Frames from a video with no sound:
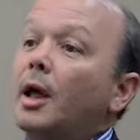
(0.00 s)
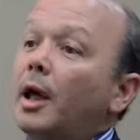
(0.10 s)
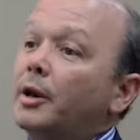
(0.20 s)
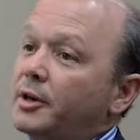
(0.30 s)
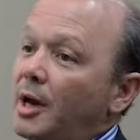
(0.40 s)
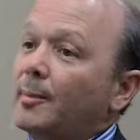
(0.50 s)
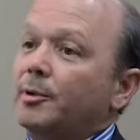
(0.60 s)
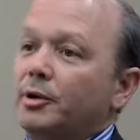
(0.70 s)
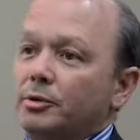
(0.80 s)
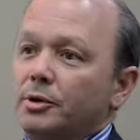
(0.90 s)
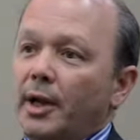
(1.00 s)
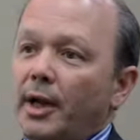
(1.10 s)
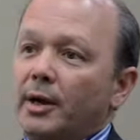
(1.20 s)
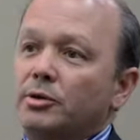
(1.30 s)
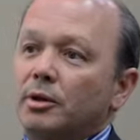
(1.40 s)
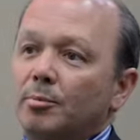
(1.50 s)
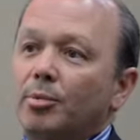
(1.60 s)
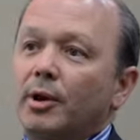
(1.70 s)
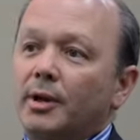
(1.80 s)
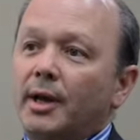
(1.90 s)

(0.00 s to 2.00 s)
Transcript: and adopters to actually bring